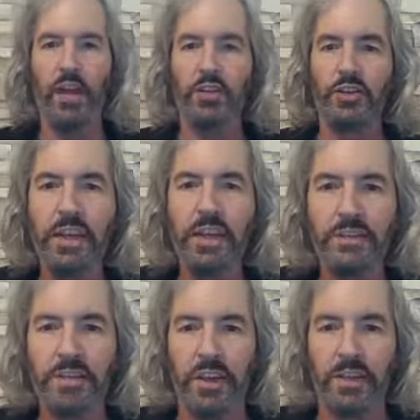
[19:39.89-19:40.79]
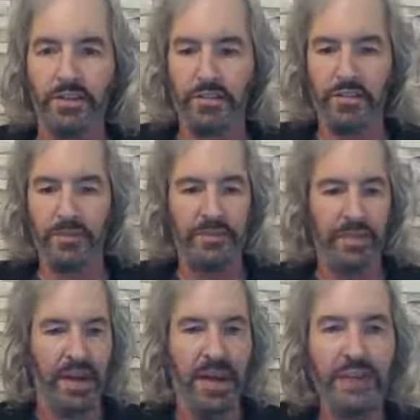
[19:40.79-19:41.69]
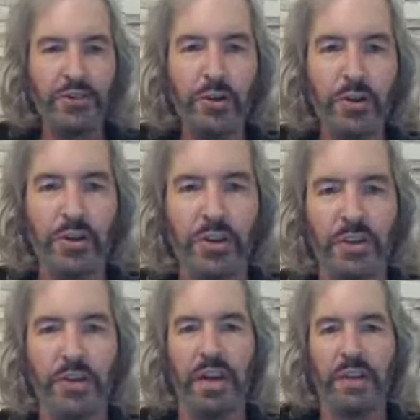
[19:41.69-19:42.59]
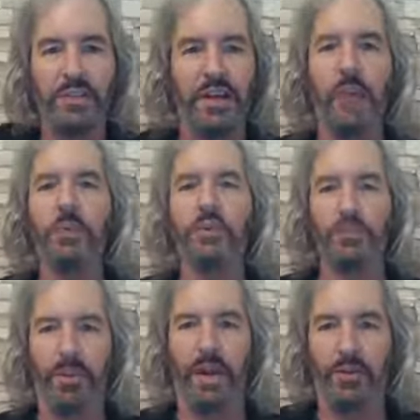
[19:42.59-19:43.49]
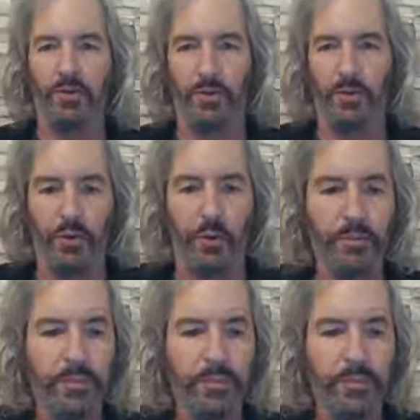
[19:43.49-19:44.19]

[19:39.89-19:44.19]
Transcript: Jesus, I asked earlier, and I said I would explain to you,